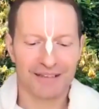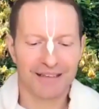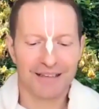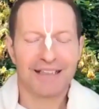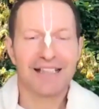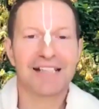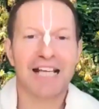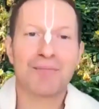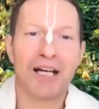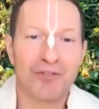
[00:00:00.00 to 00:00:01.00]
He said,
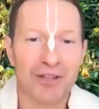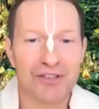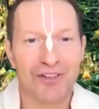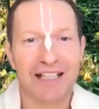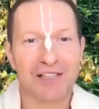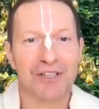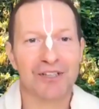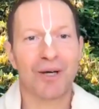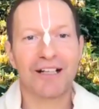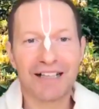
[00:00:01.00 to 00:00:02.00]
my first phase was
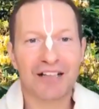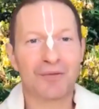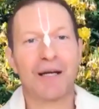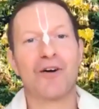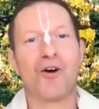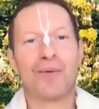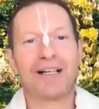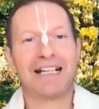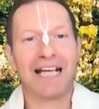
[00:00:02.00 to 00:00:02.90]
when I left my home and I